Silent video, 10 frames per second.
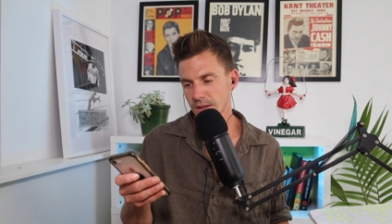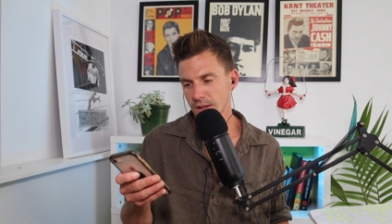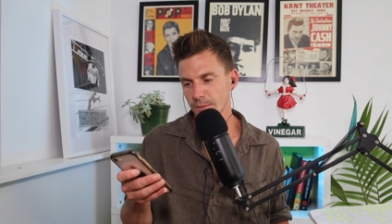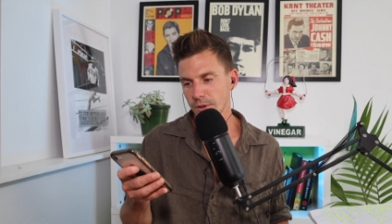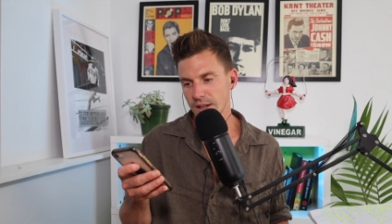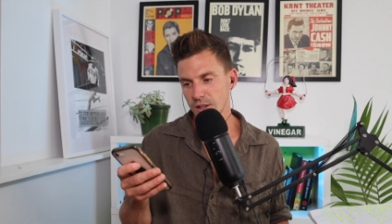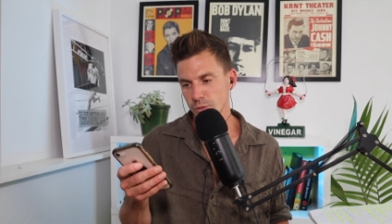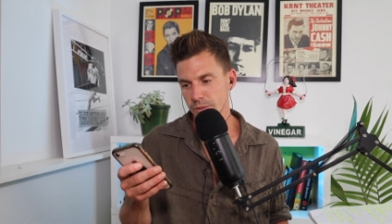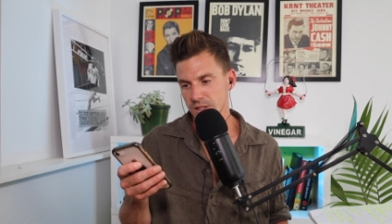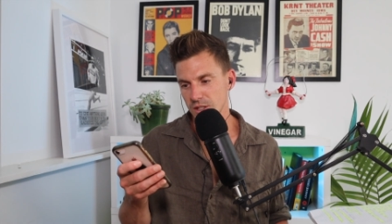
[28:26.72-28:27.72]
I'm not
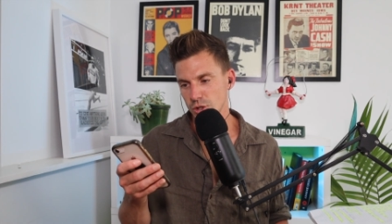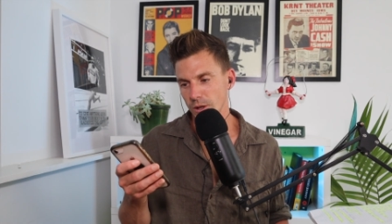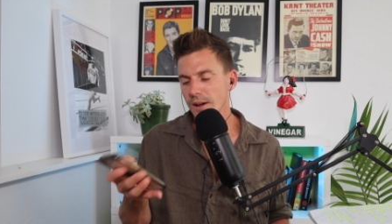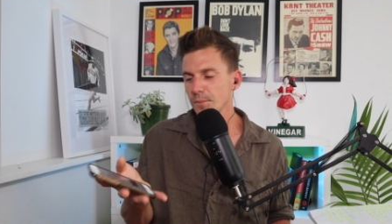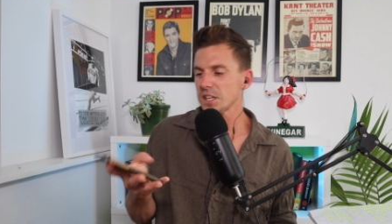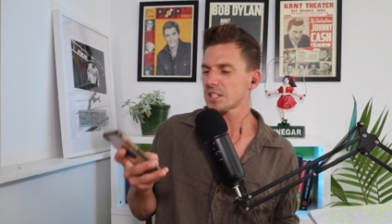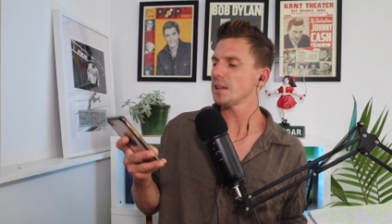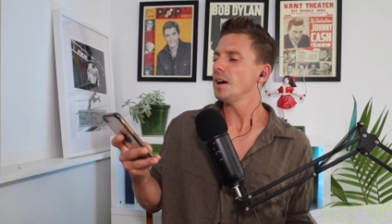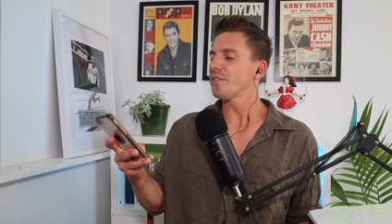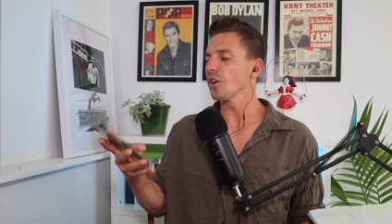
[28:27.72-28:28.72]
100% sure. This is
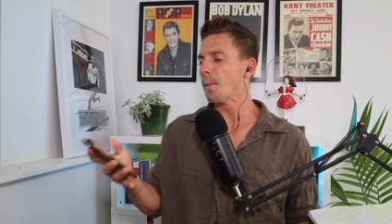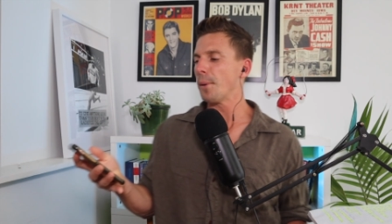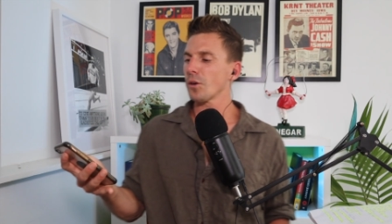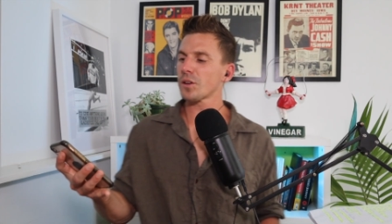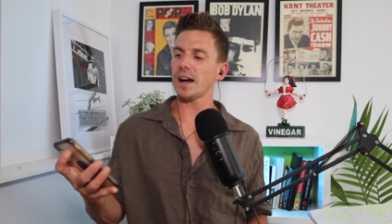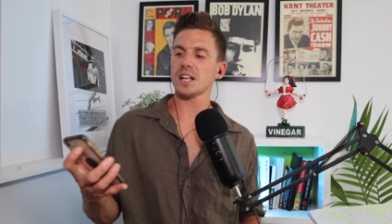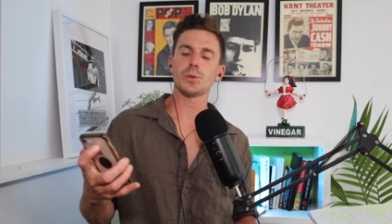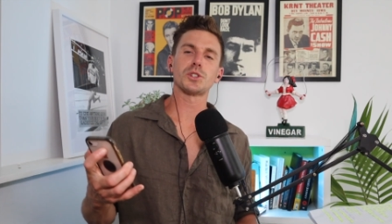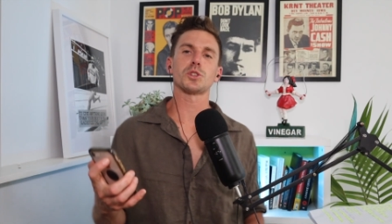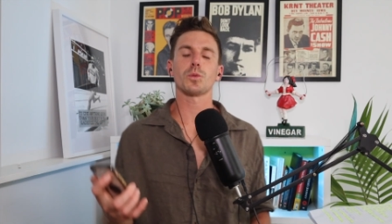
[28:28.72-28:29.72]
for a podcast
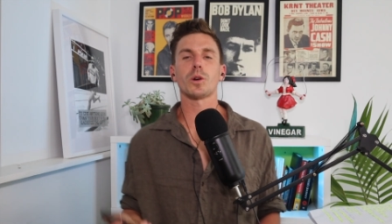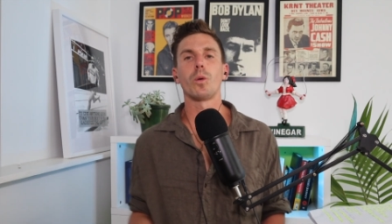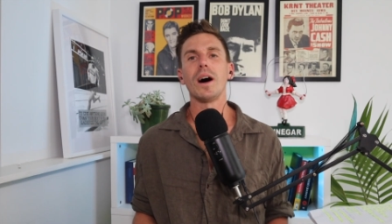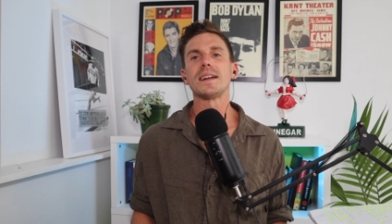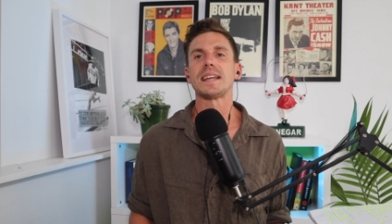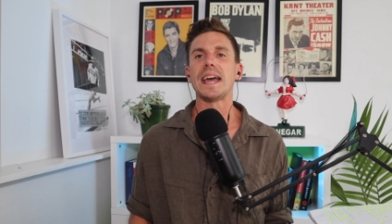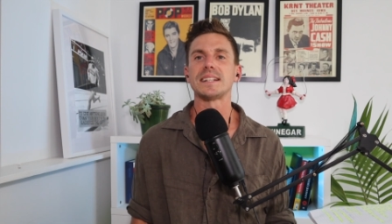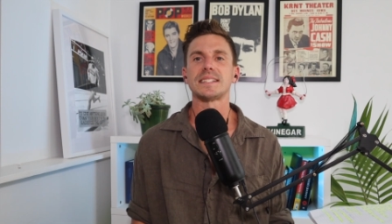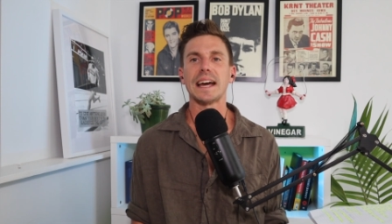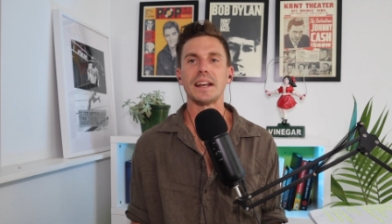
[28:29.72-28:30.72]
which is required to
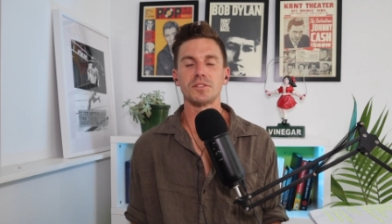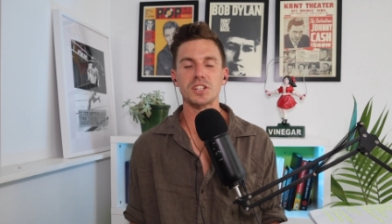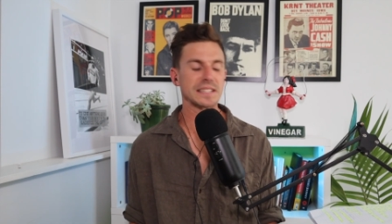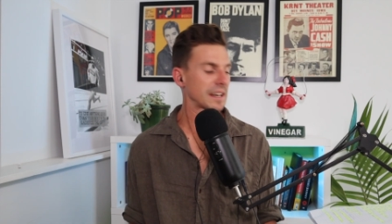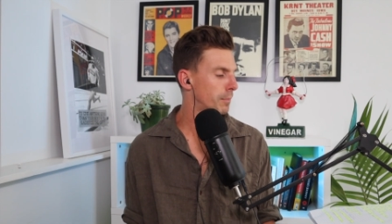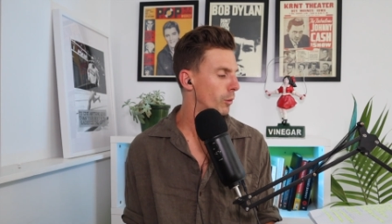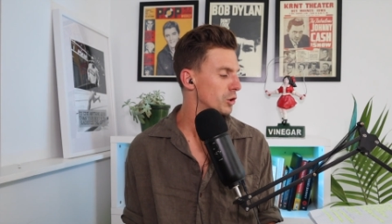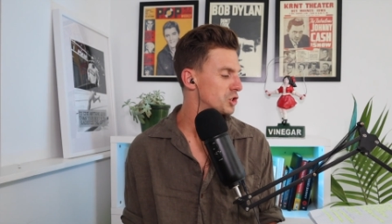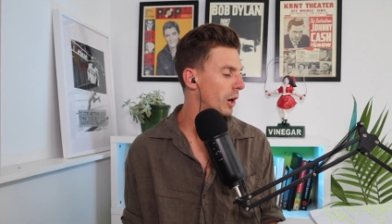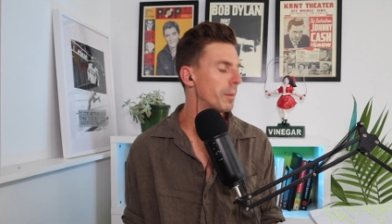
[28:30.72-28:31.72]
entertain. I've just done a poor
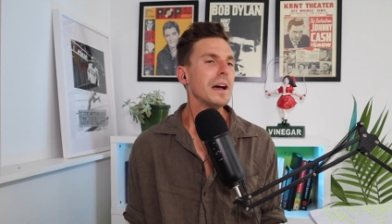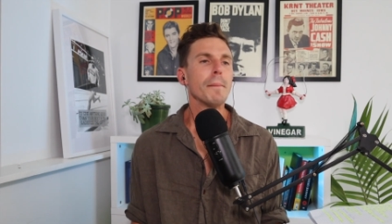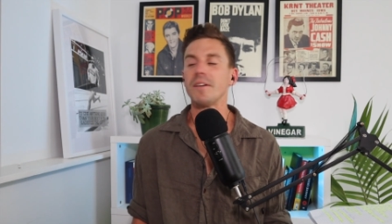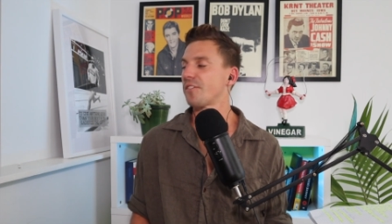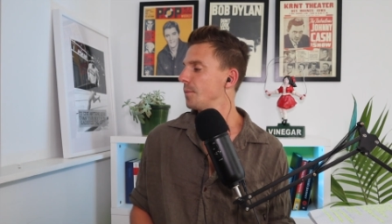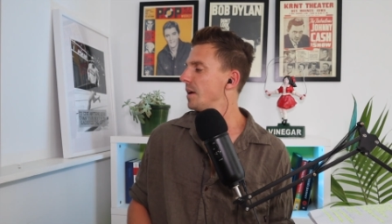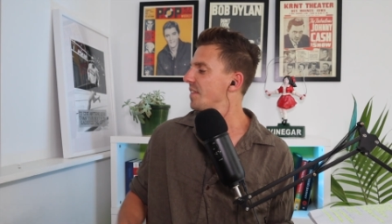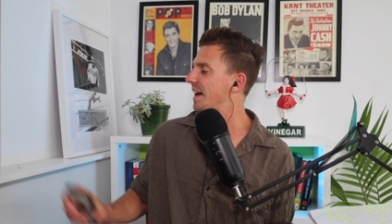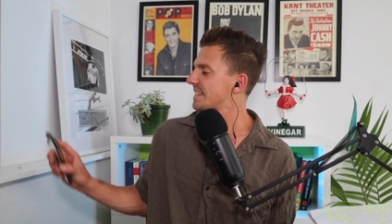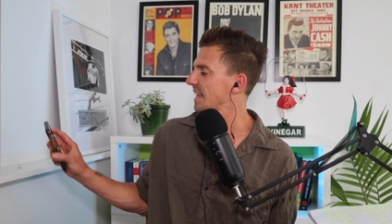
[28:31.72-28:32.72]
job, but from
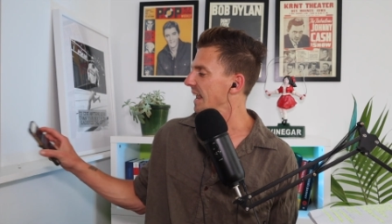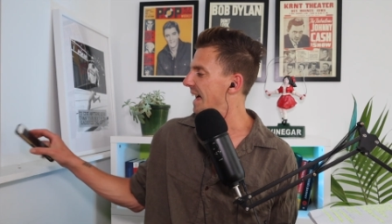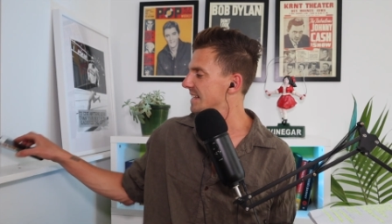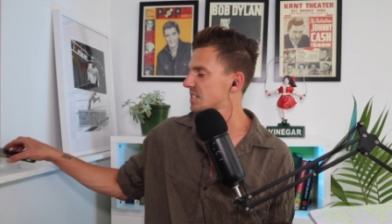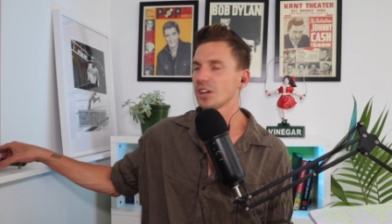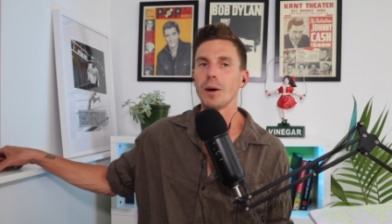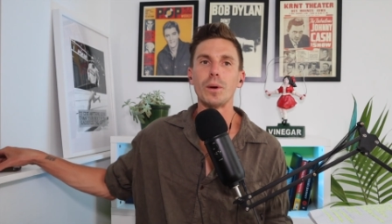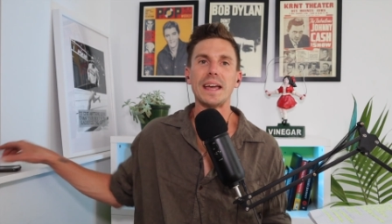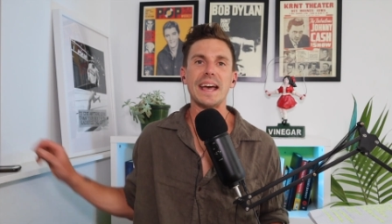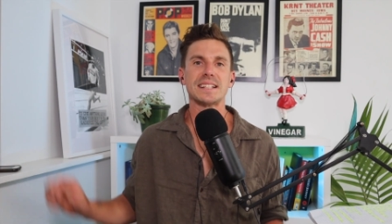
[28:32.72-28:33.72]
that's the last time
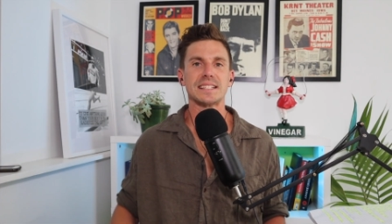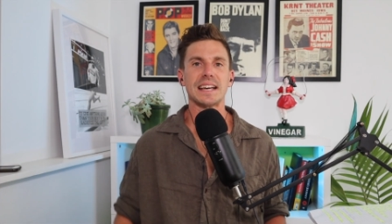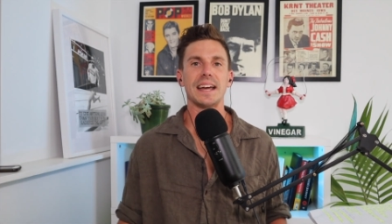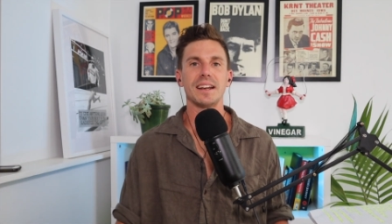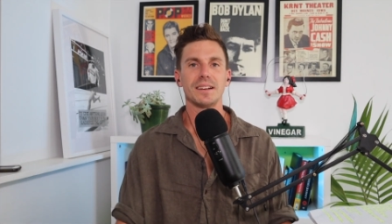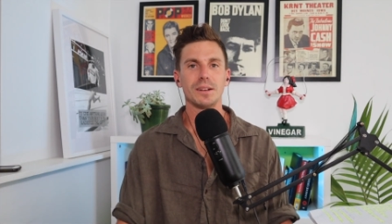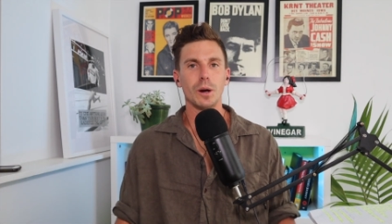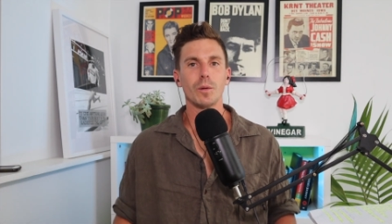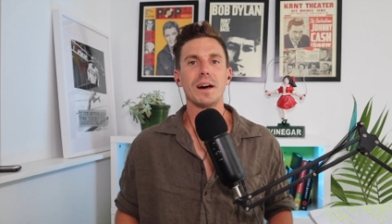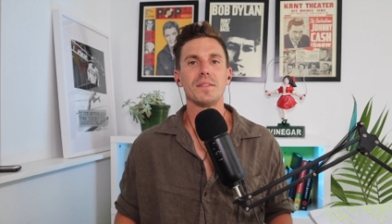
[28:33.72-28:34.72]
we hesitate.
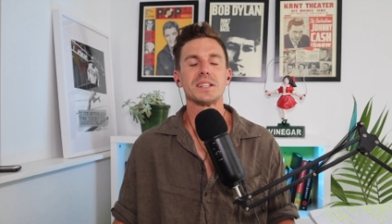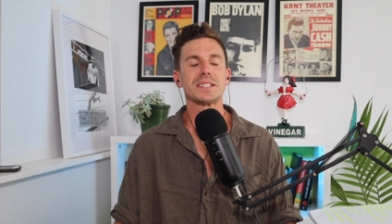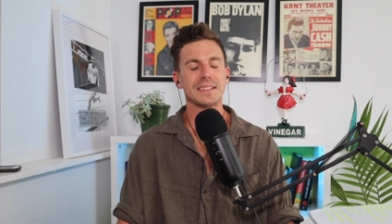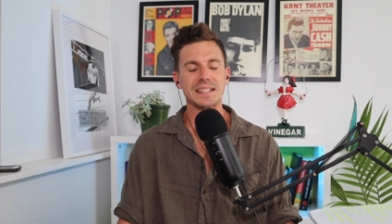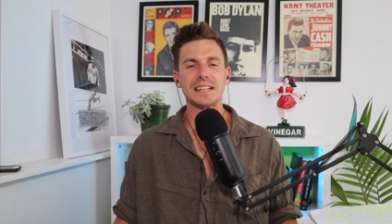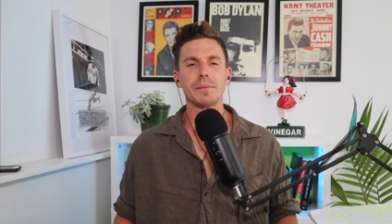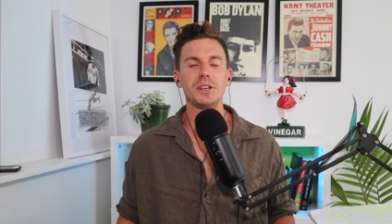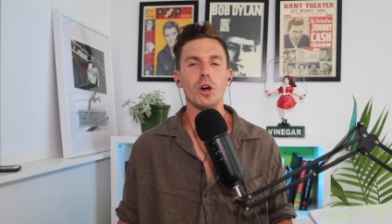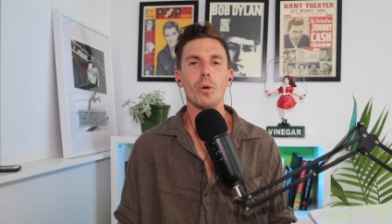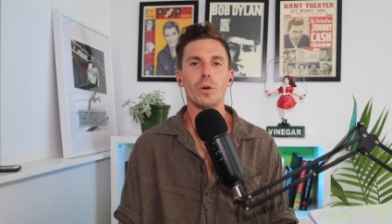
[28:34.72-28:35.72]
All right, there's there's going to be
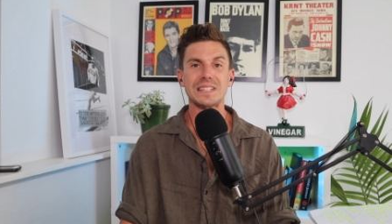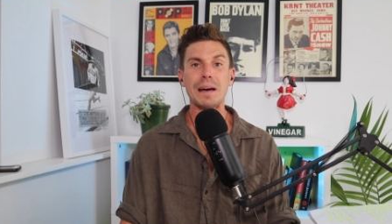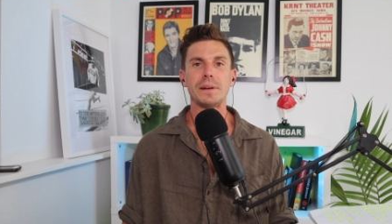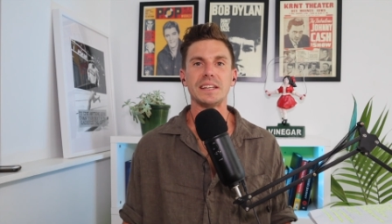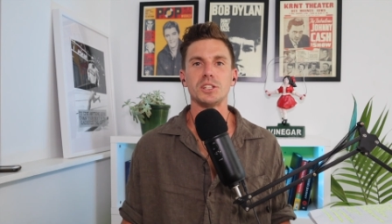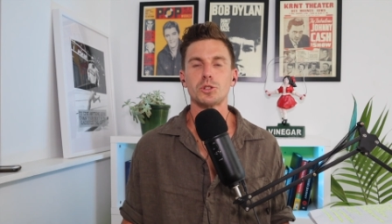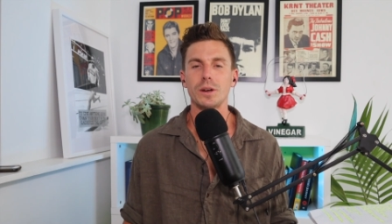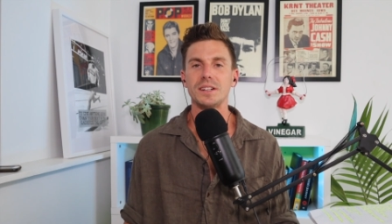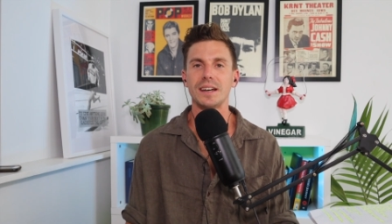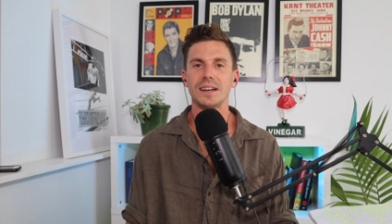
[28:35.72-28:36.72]
no what's happening in
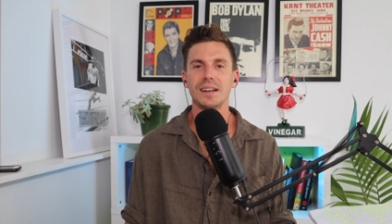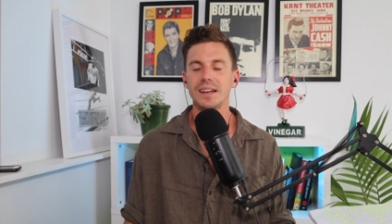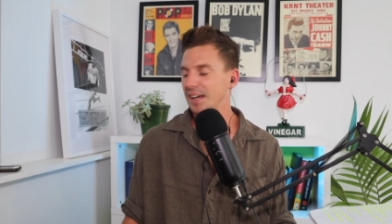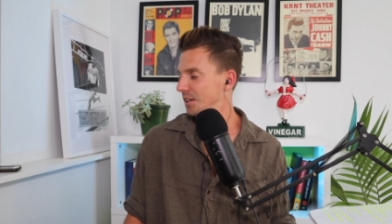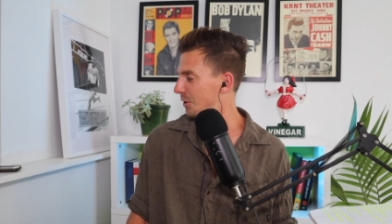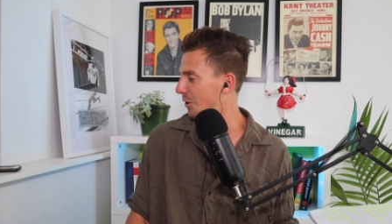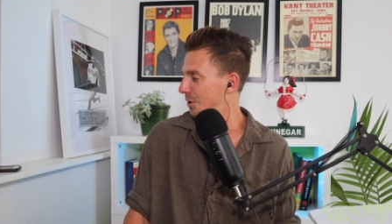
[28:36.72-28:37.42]
Trender and no